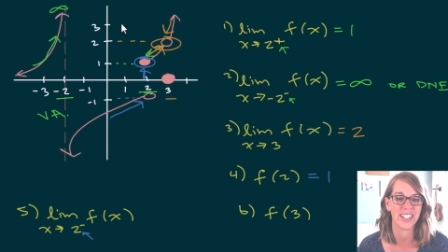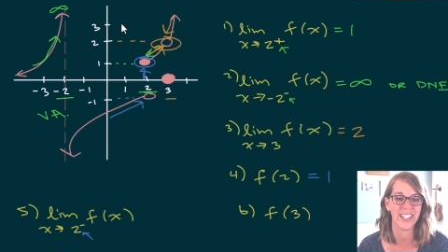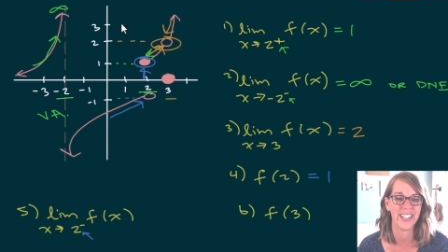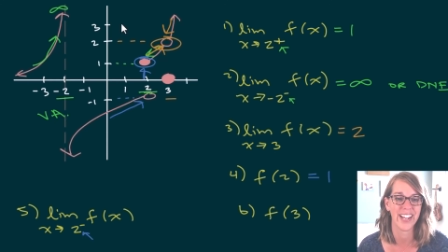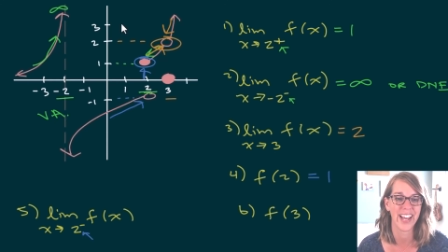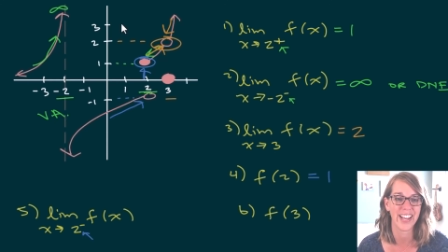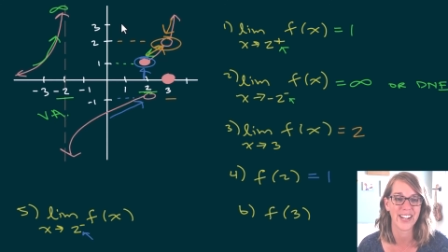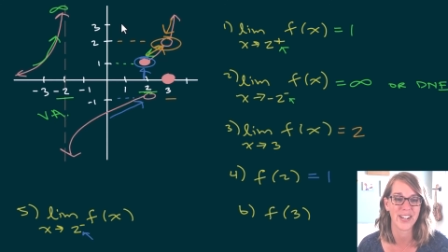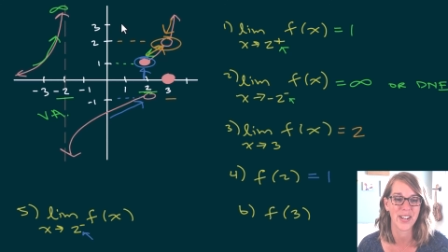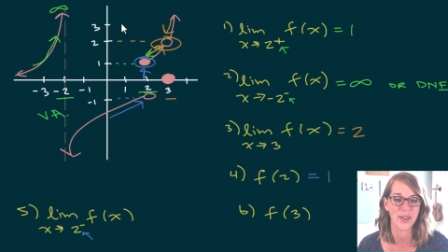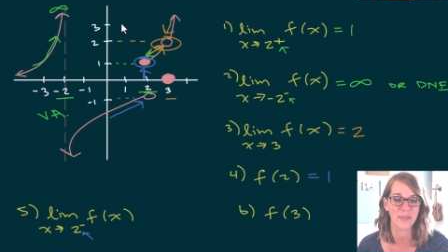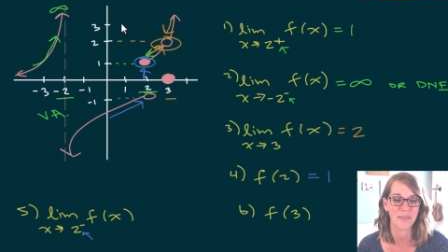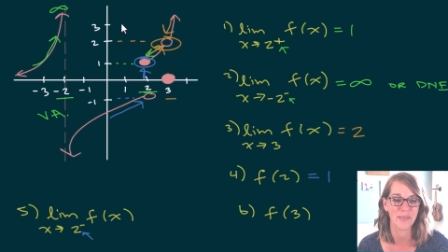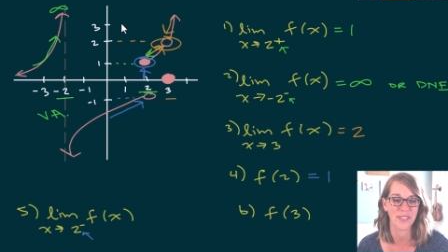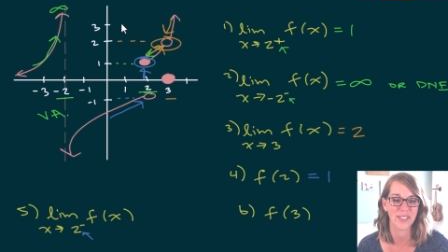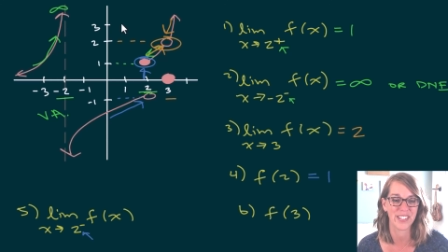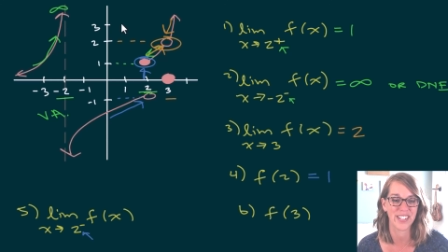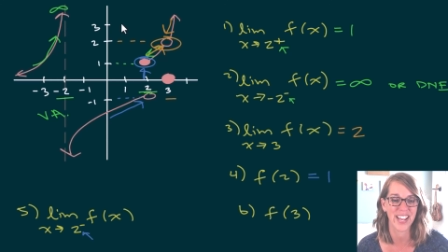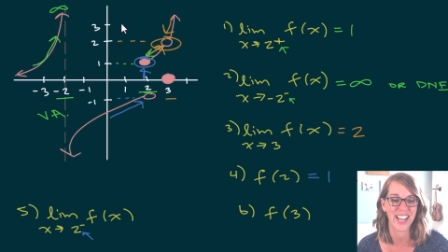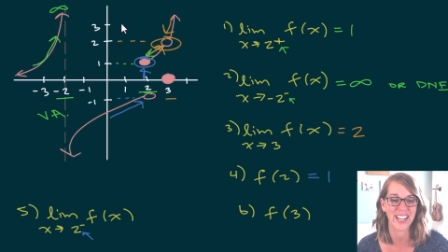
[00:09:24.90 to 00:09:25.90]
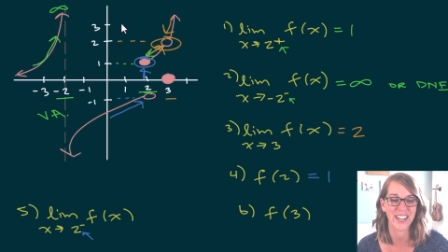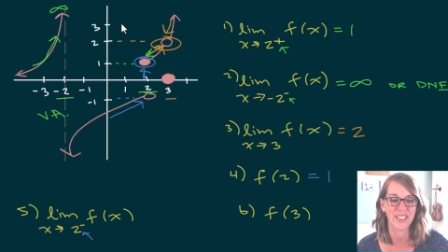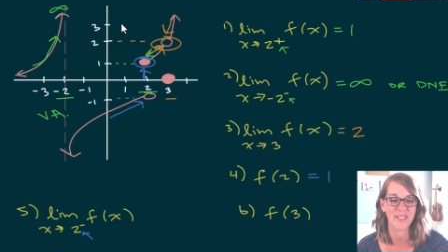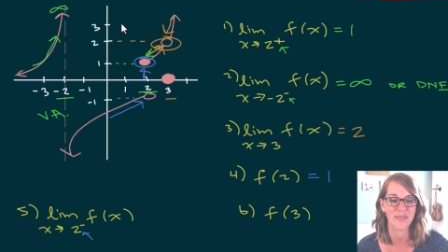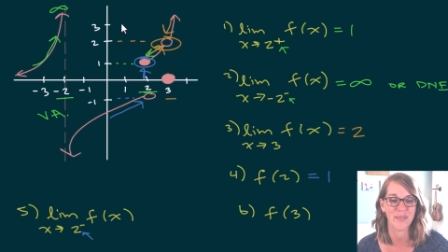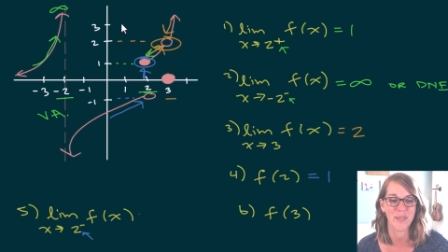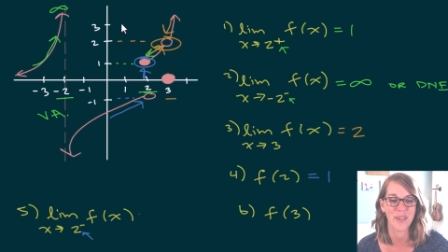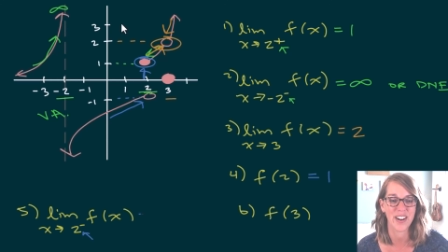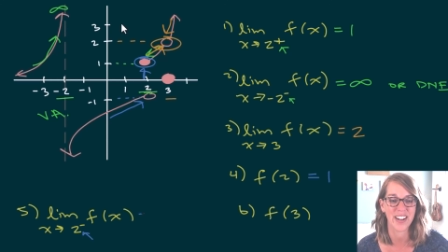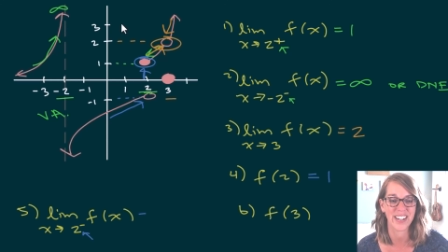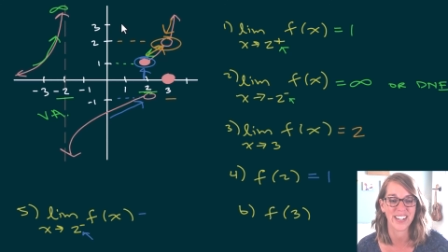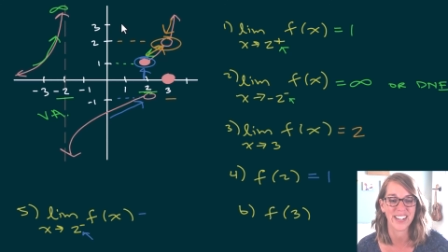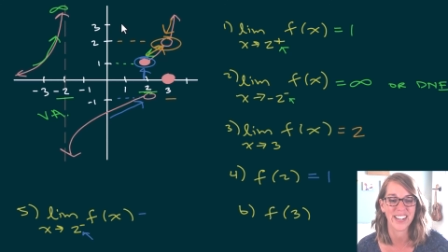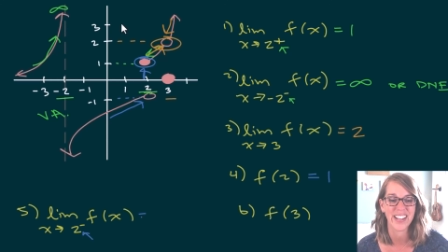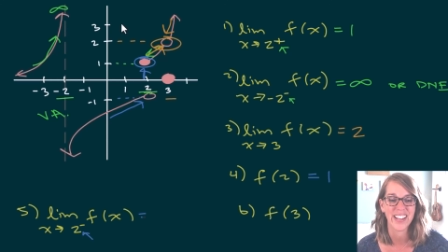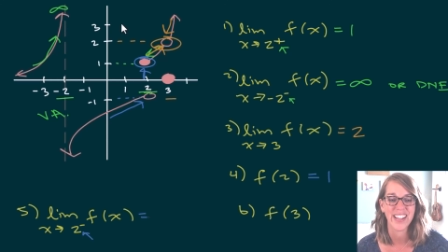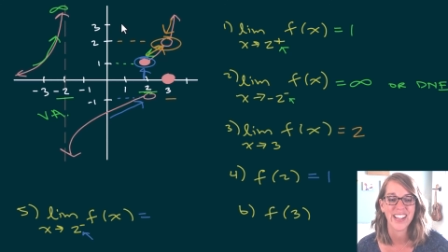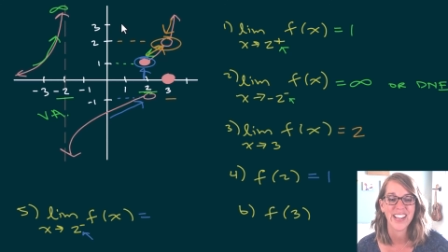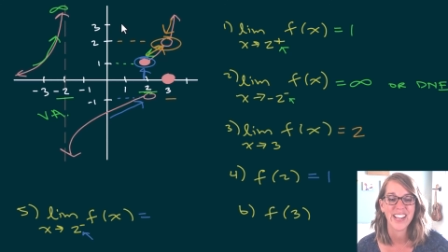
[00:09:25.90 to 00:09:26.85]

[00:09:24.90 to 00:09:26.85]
to line up with negative 1.